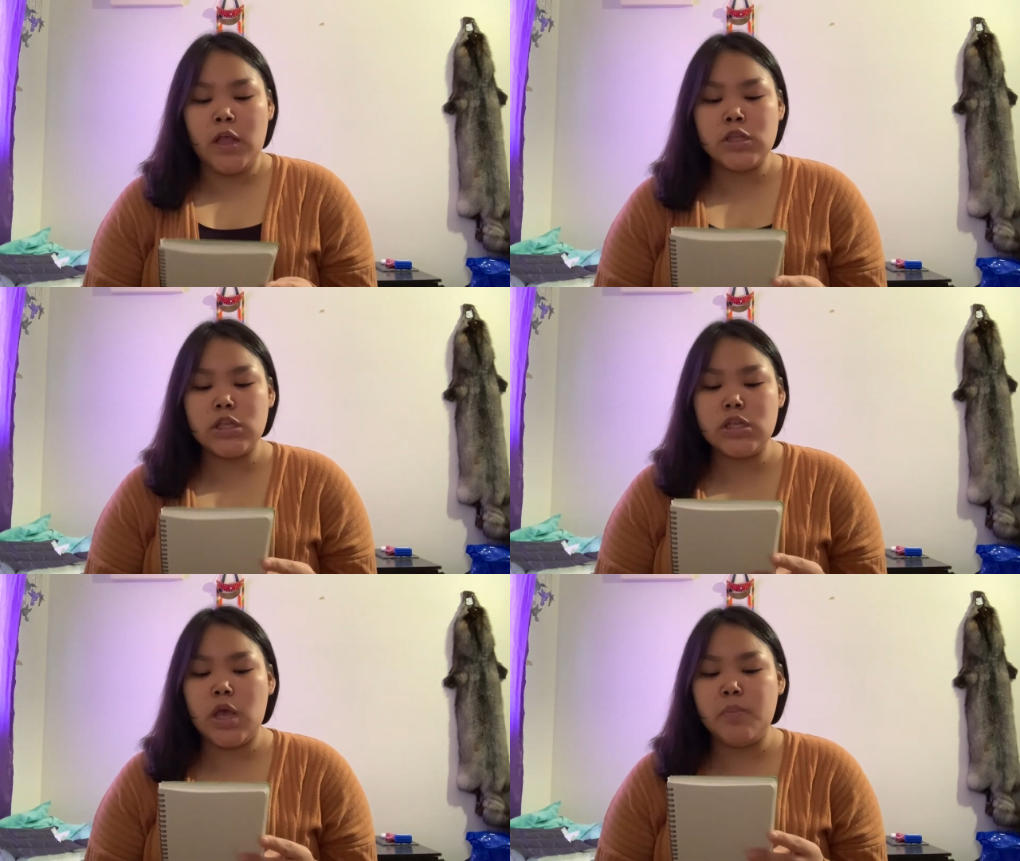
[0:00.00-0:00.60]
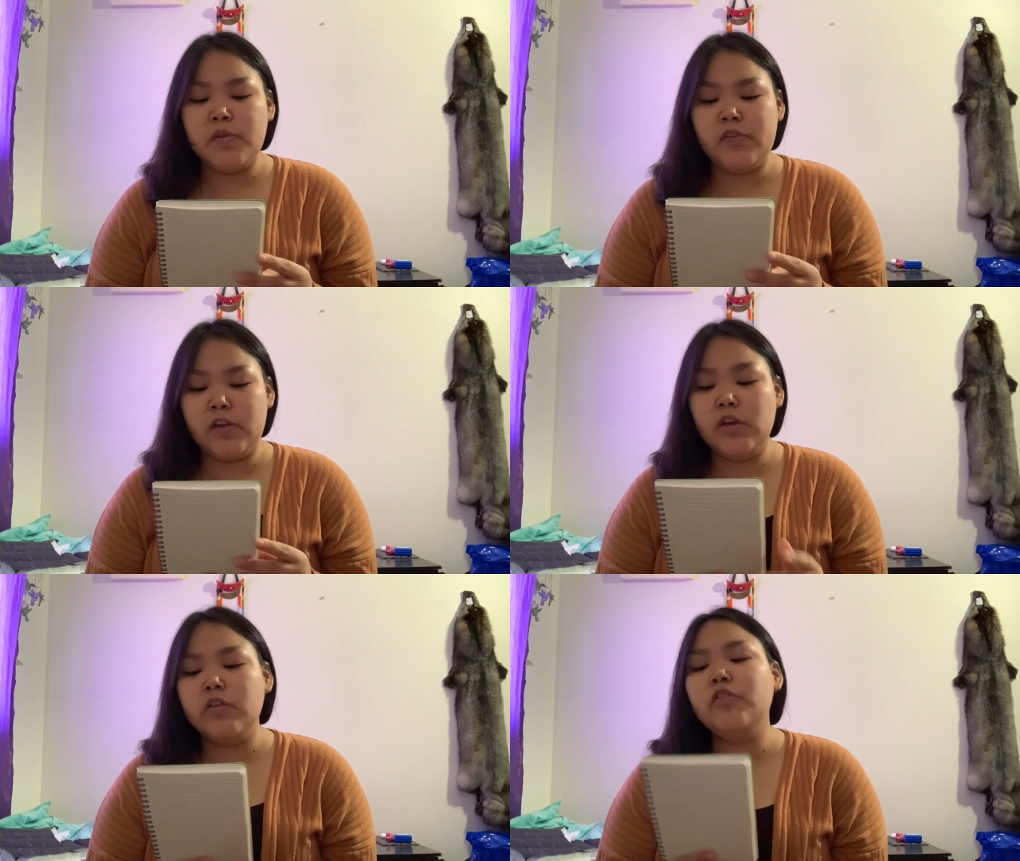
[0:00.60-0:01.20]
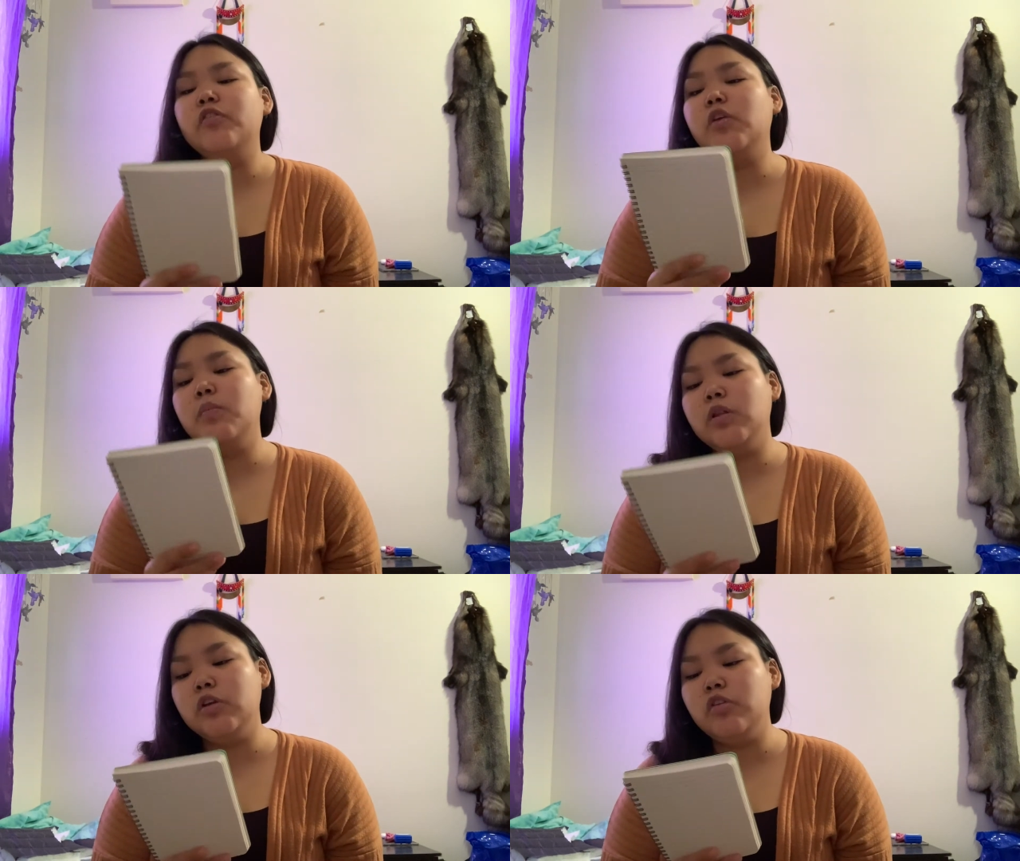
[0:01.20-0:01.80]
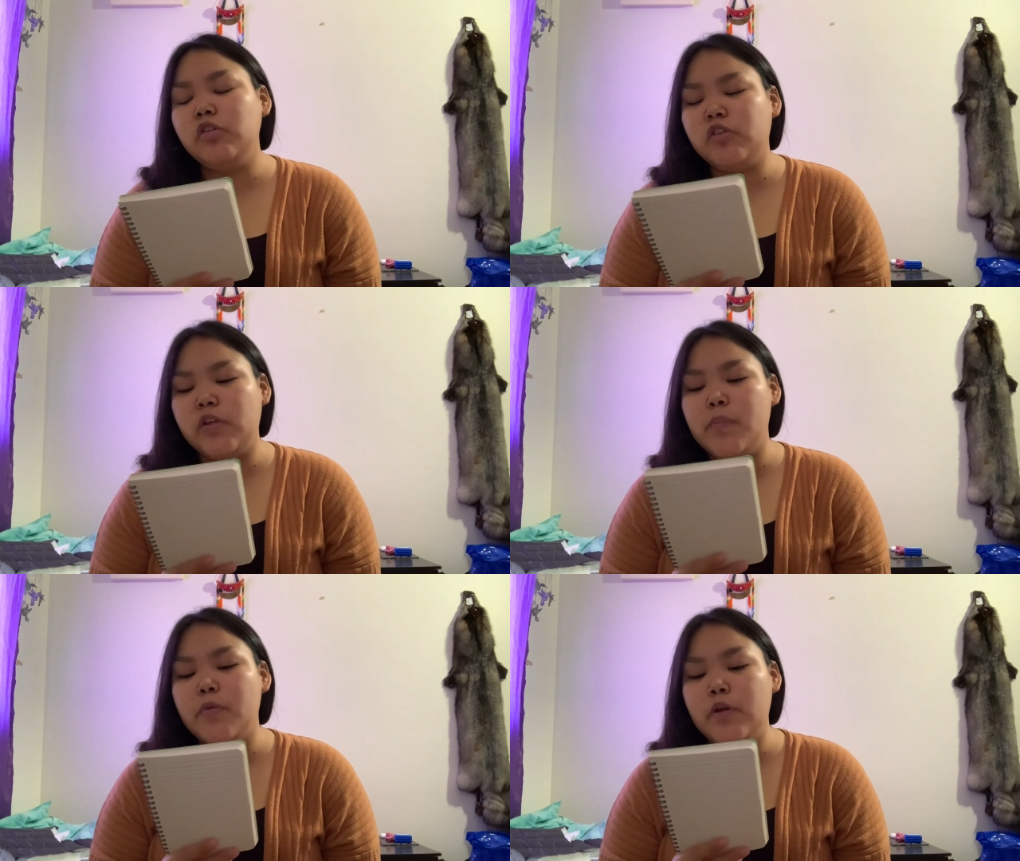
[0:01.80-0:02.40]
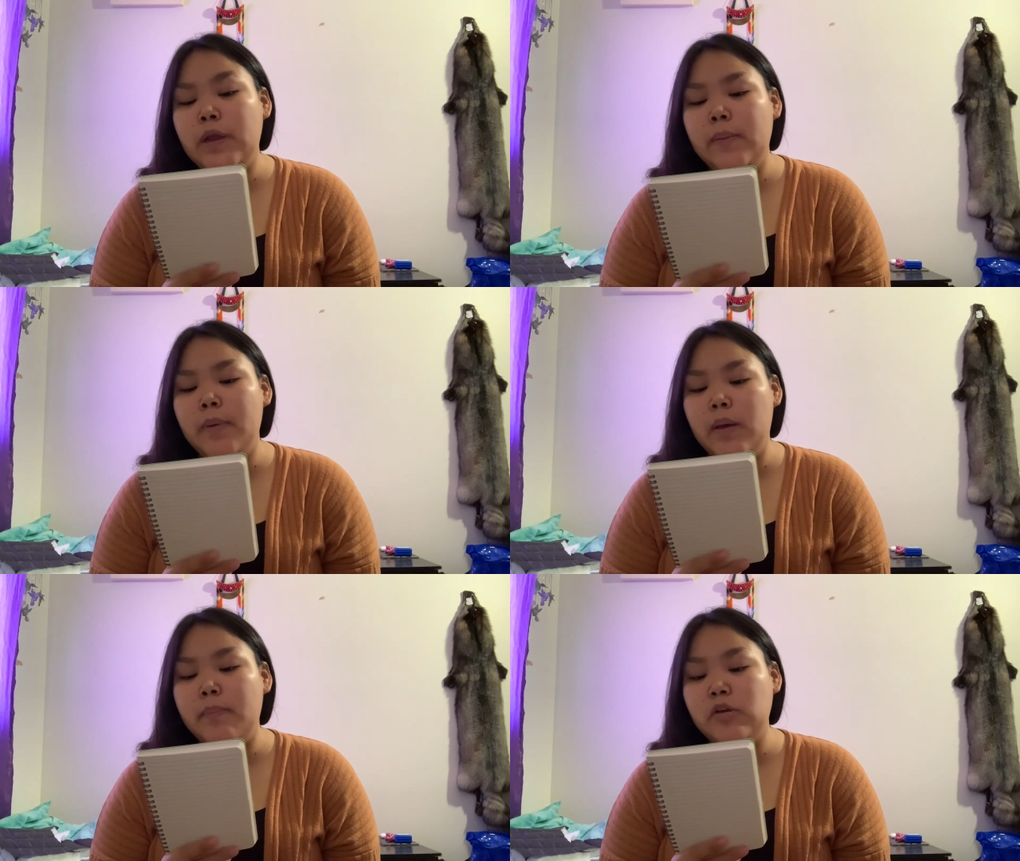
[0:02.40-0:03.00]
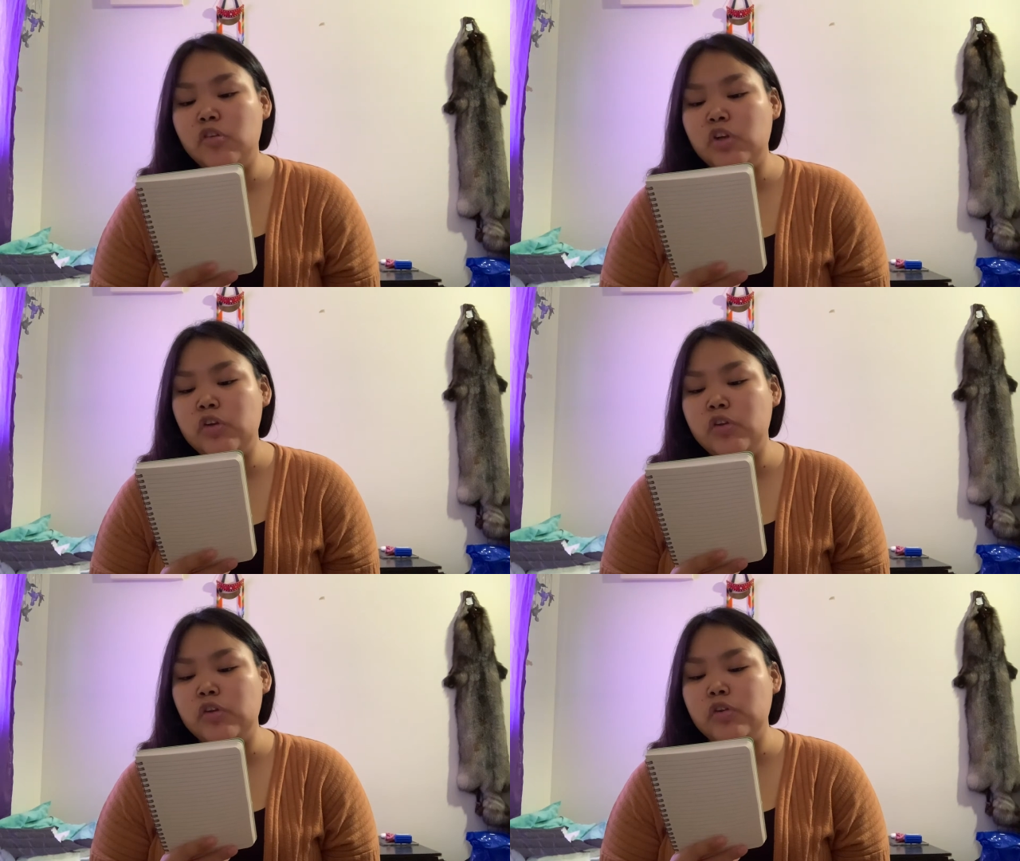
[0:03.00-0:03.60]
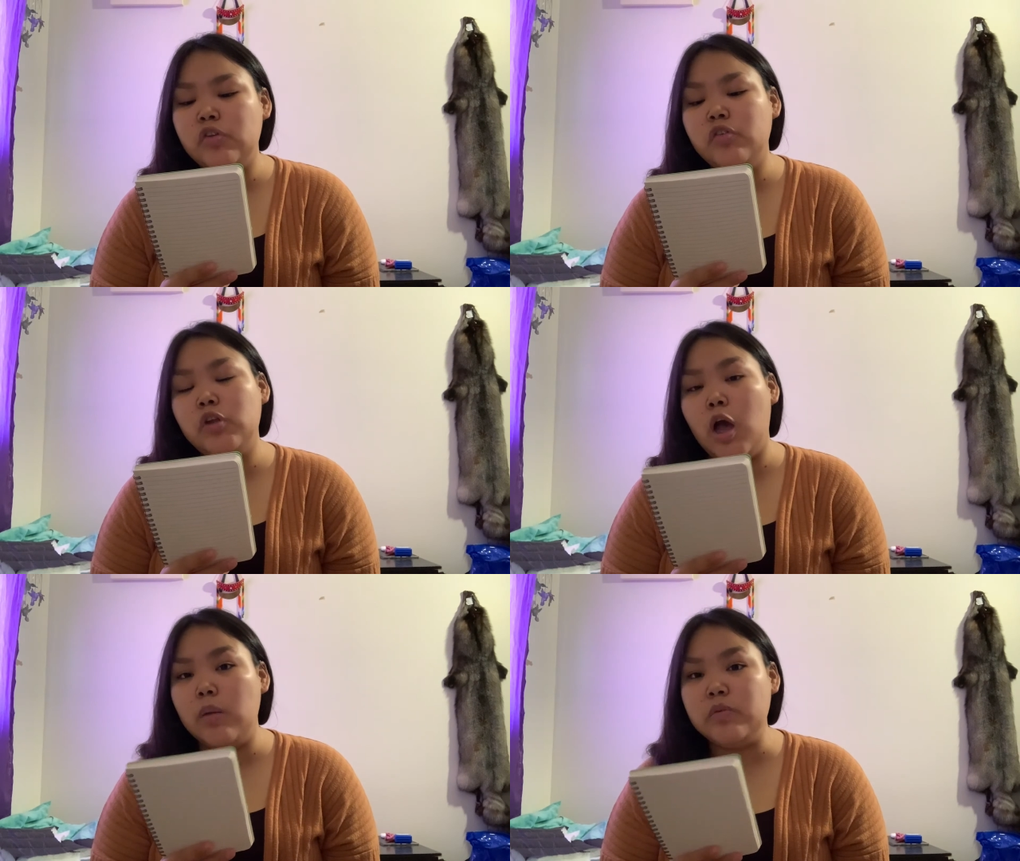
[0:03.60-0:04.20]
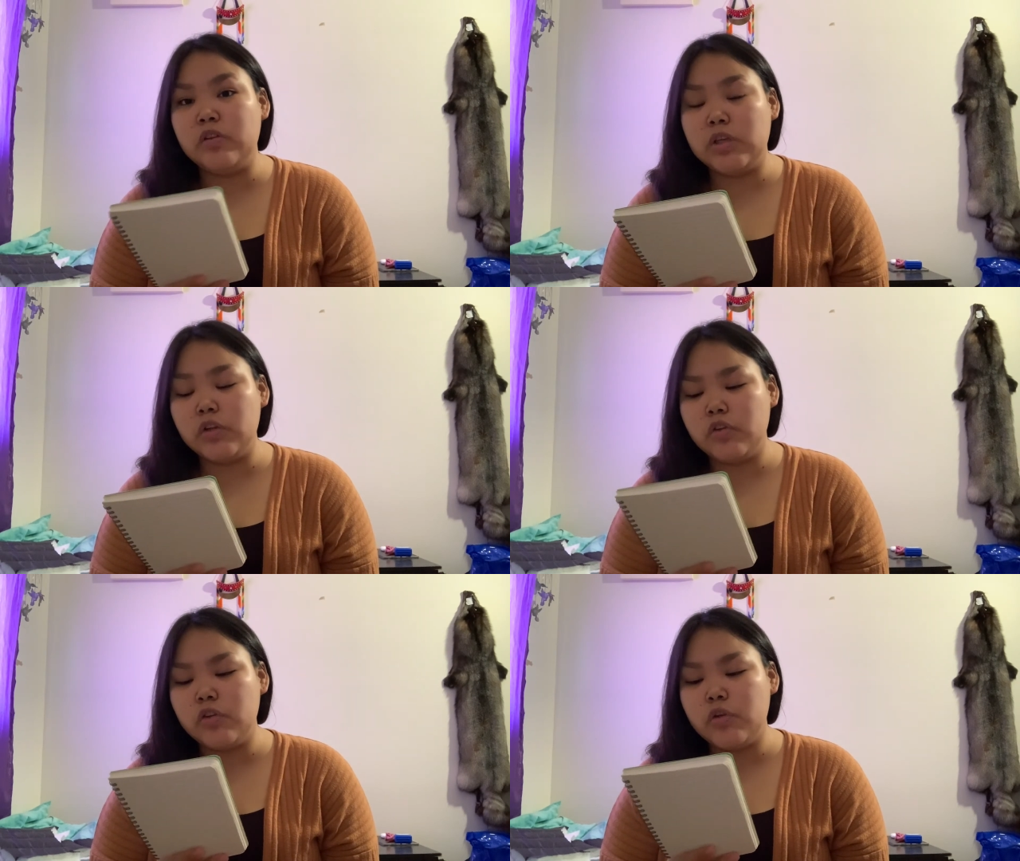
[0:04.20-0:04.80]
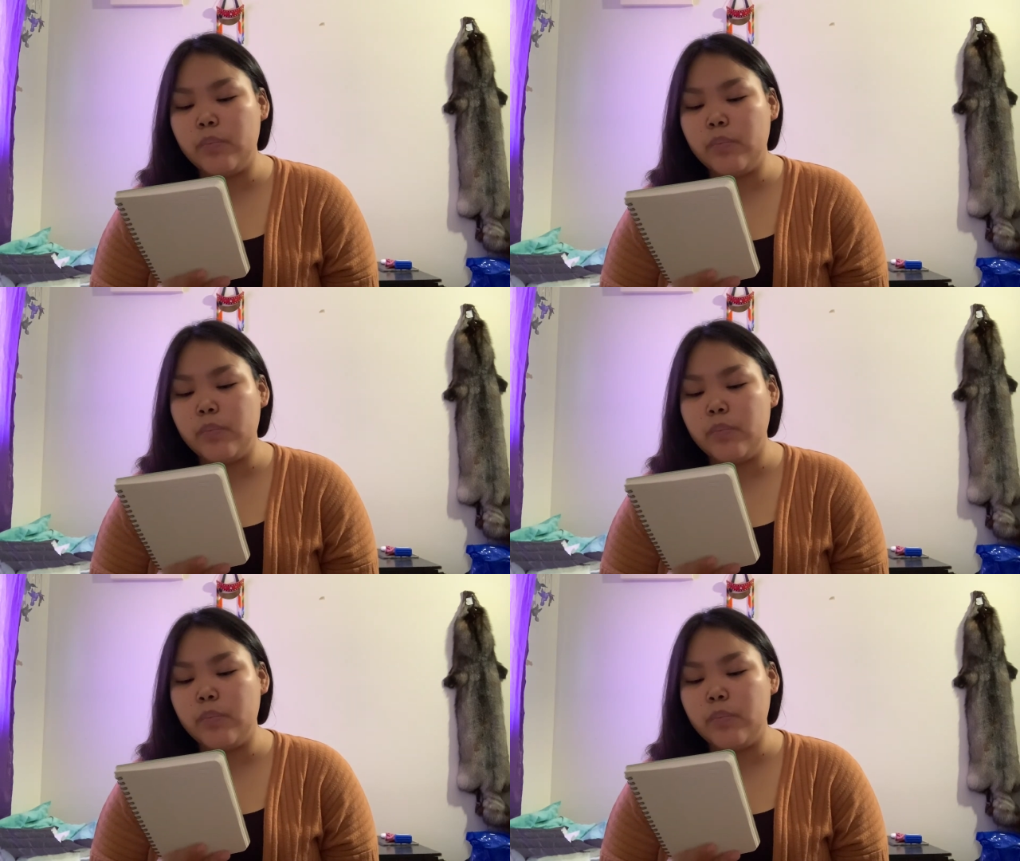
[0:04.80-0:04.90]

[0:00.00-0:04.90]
Step 6, similar to step 3, but be sure to top stitch.